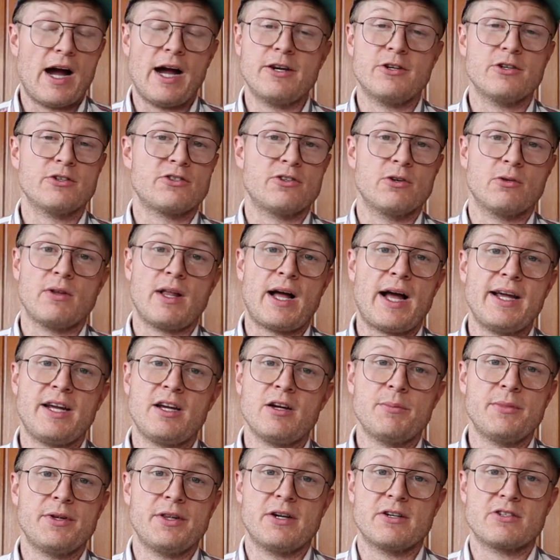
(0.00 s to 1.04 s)
I just don't like
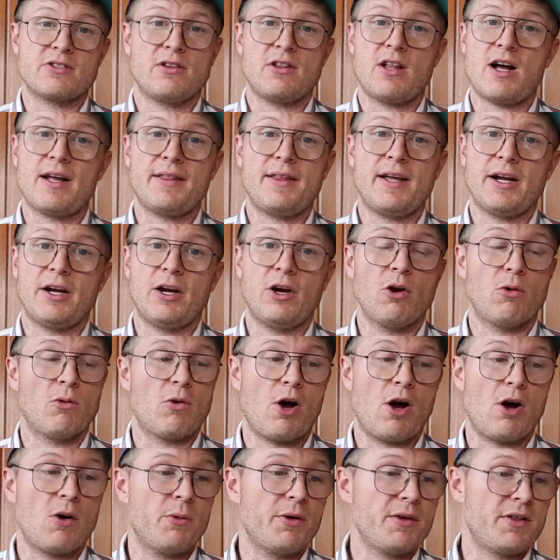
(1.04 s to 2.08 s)
them and there's a lot that can go
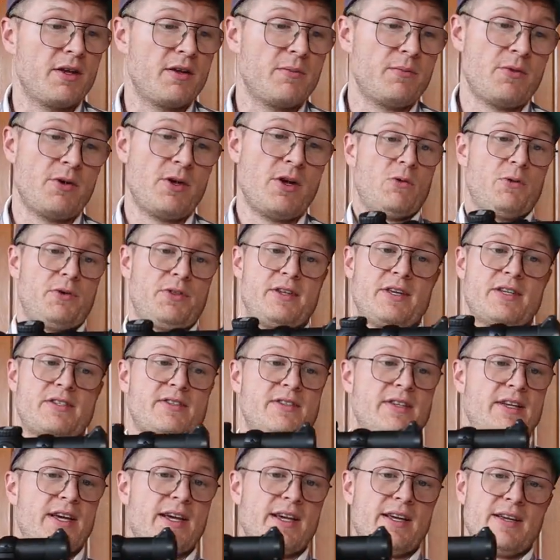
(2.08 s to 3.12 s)
wrong with them. With this
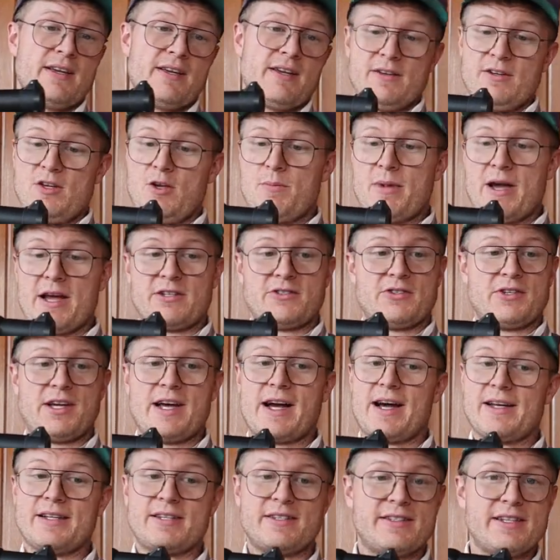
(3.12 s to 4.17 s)
thing, you basically
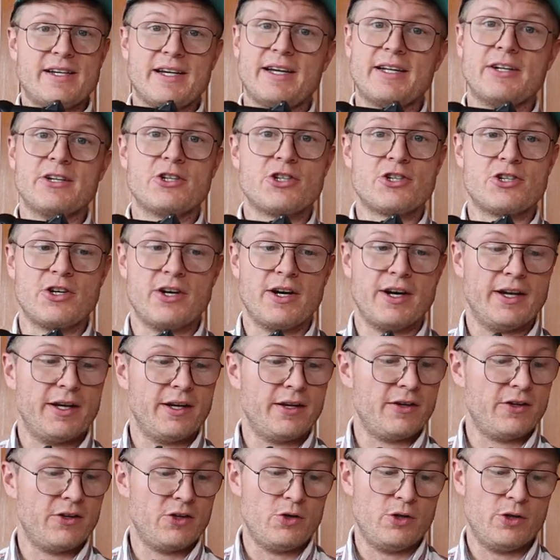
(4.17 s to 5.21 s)
got a stick and a
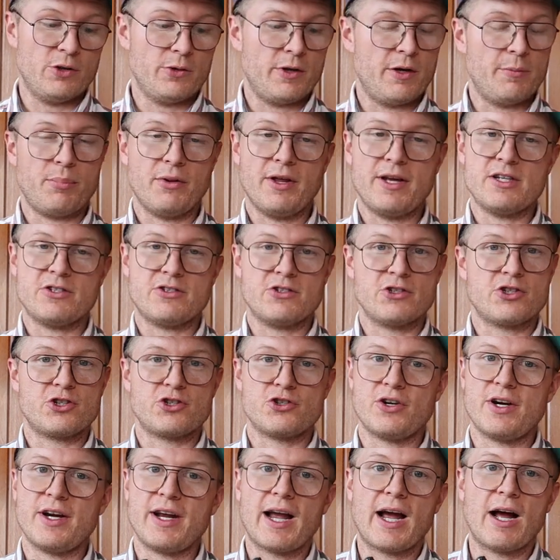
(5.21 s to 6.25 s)
string. You can replace the
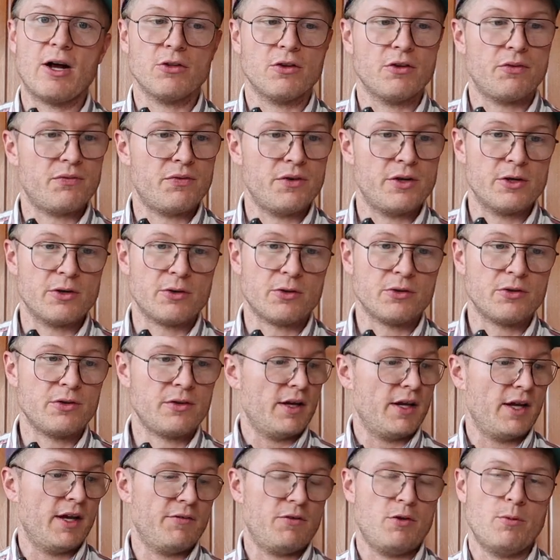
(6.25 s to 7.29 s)
string out in the field.
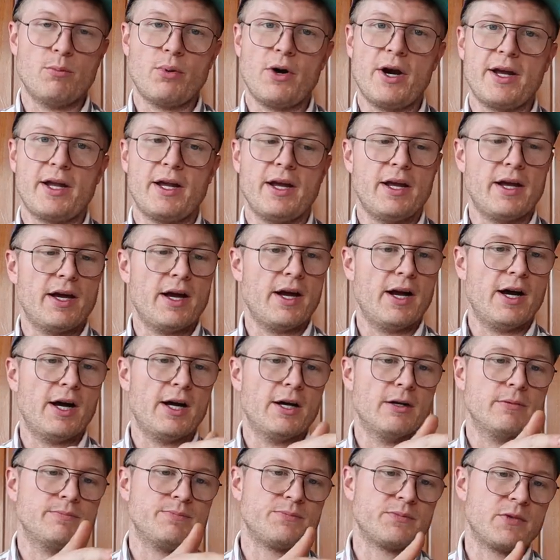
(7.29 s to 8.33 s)
If you break a
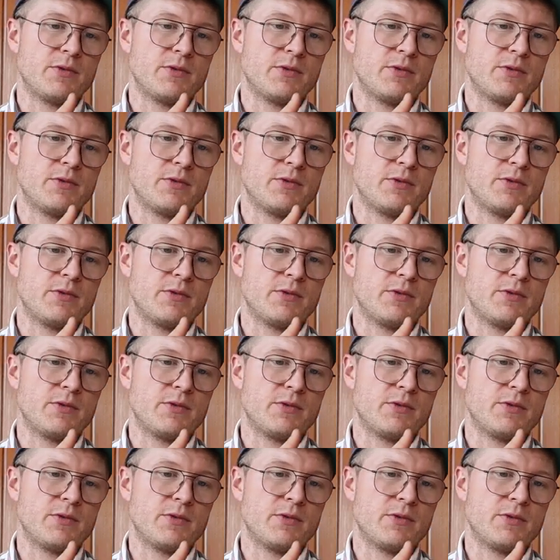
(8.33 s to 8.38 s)
uh,